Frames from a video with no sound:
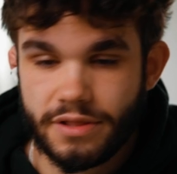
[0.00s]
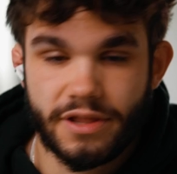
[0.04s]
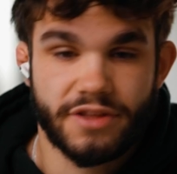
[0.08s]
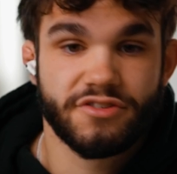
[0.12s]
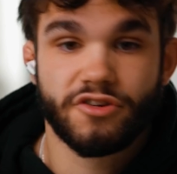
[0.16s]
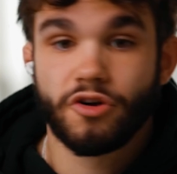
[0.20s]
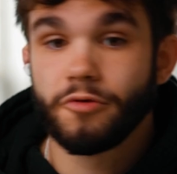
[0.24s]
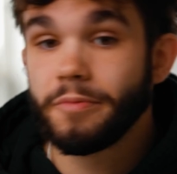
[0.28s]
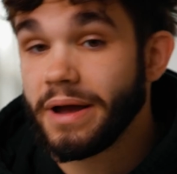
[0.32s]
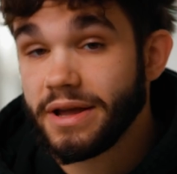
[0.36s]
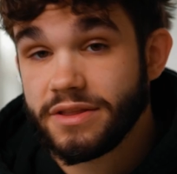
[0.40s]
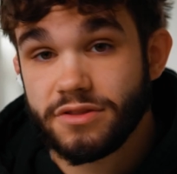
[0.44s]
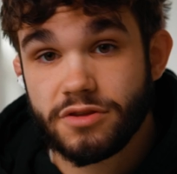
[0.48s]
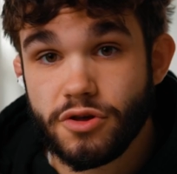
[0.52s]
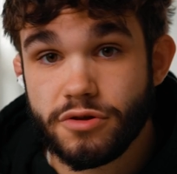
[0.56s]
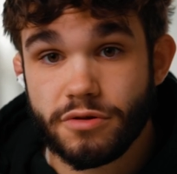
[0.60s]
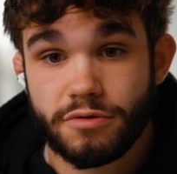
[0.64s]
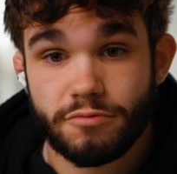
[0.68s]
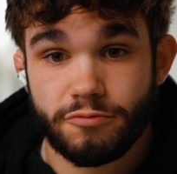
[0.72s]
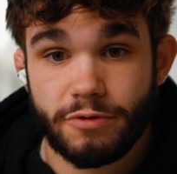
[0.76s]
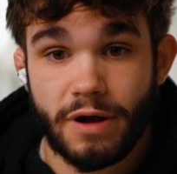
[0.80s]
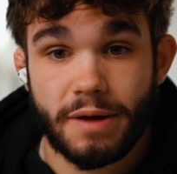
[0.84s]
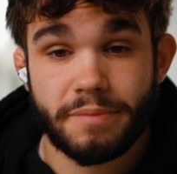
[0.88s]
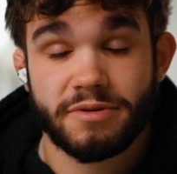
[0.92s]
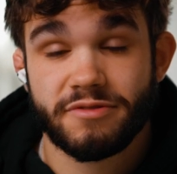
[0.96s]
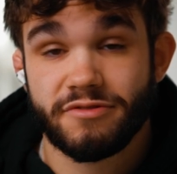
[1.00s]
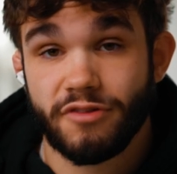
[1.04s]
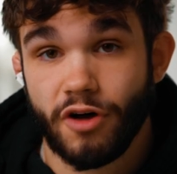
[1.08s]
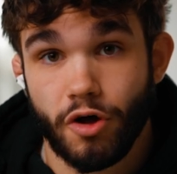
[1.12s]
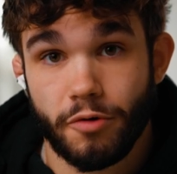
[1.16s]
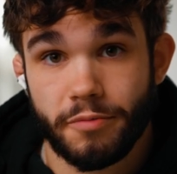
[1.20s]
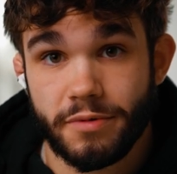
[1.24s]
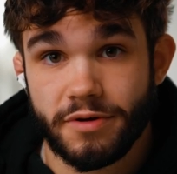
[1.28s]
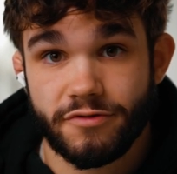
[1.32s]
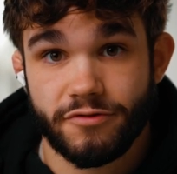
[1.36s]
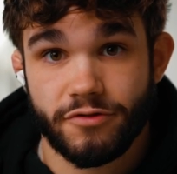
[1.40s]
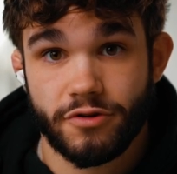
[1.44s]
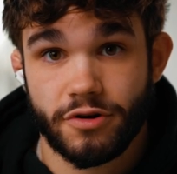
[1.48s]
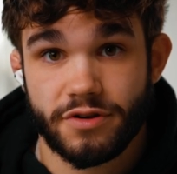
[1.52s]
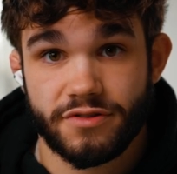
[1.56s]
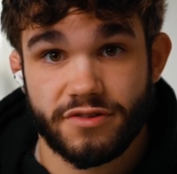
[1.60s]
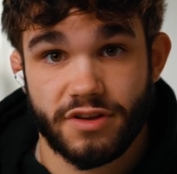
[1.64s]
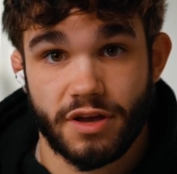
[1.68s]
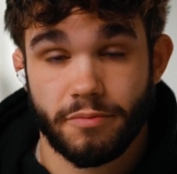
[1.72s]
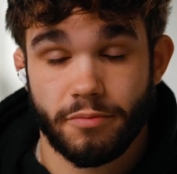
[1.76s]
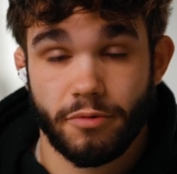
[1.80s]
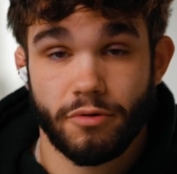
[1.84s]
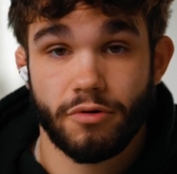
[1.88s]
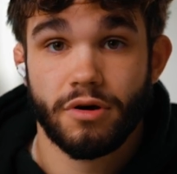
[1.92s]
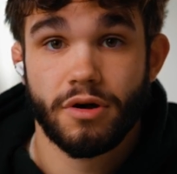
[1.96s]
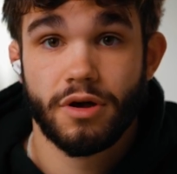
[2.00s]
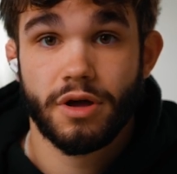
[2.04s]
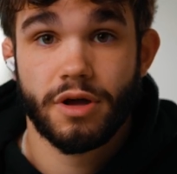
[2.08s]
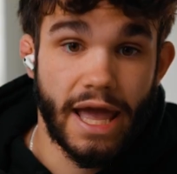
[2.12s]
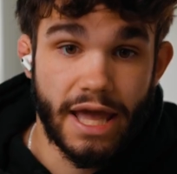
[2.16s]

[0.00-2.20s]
Let's go back to web development, for example.